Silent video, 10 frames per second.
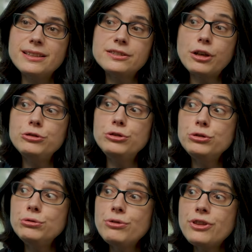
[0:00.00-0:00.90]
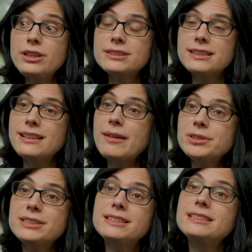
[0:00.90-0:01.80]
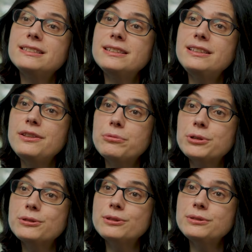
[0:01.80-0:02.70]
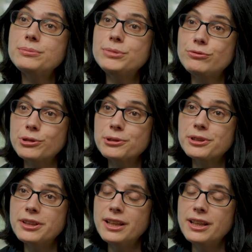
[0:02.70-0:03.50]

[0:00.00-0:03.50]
These are new things that haven't existed in the world before.